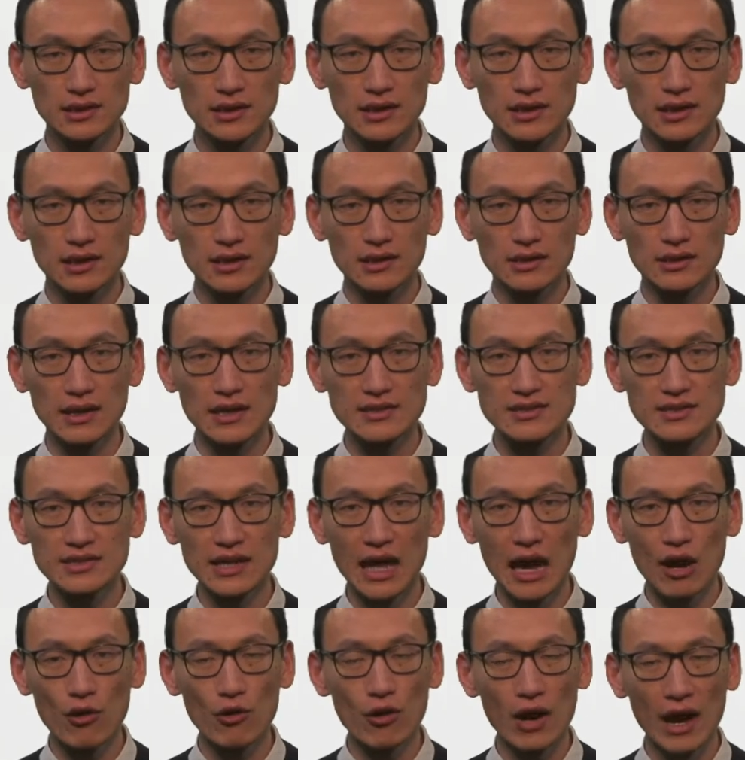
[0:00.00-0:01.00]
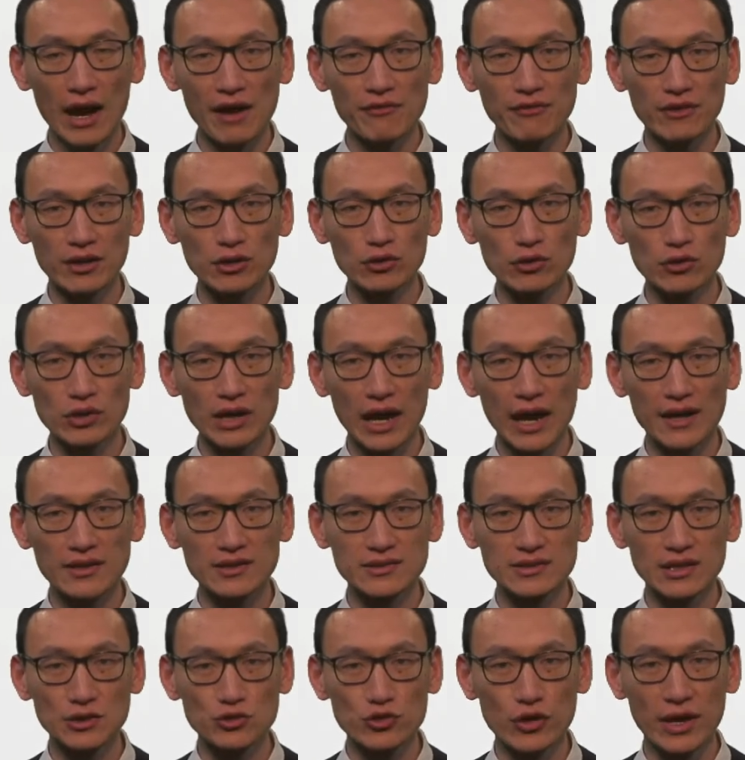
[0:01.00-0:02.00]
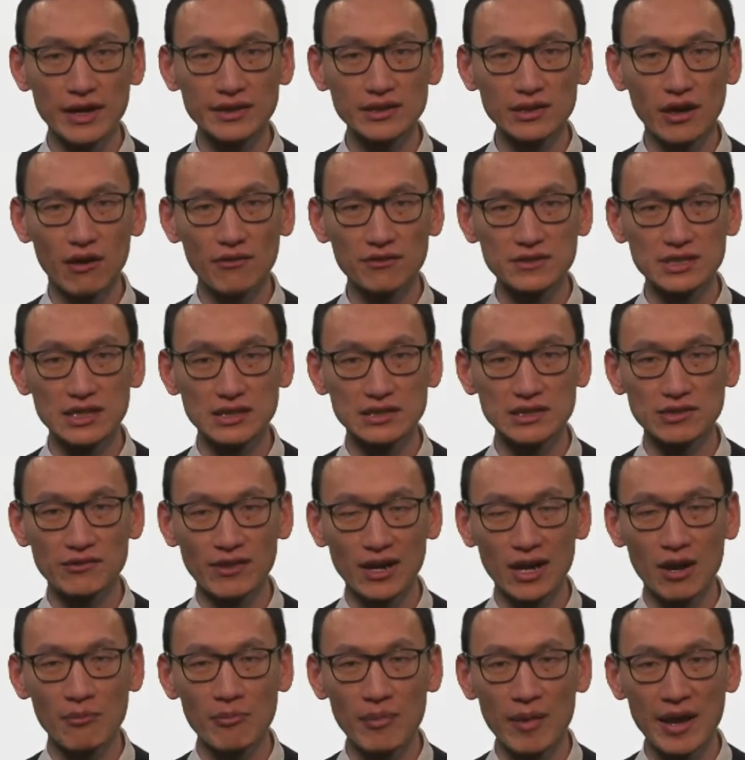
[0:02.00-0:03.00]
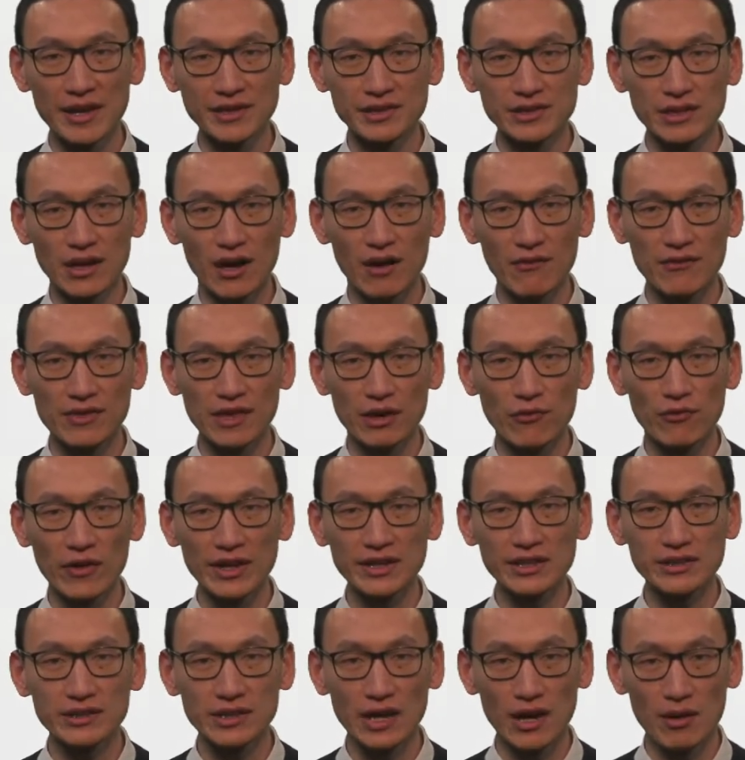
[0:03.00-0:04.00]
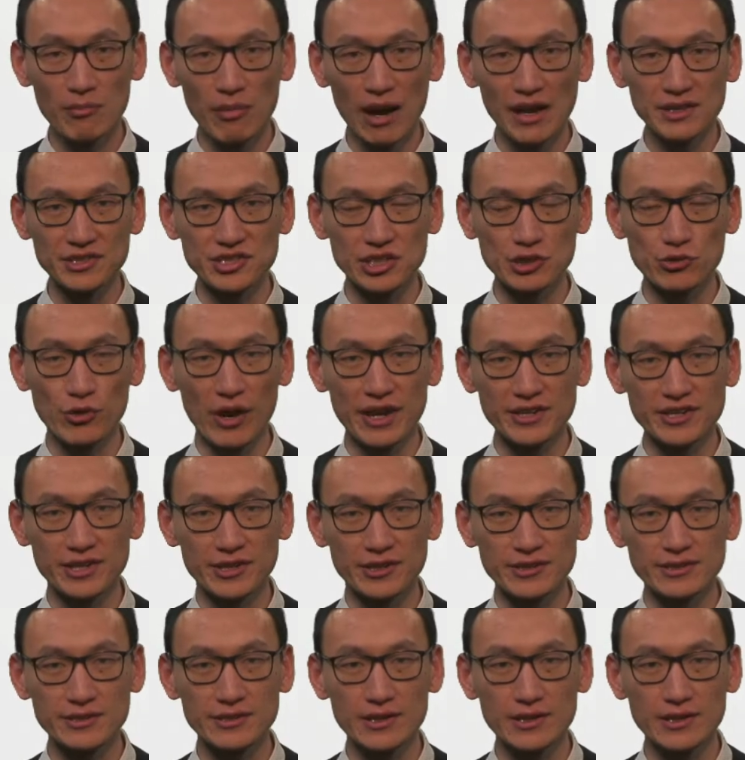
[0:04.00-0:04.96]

Let's now have a look at the trend of the development of the wind turbine generators.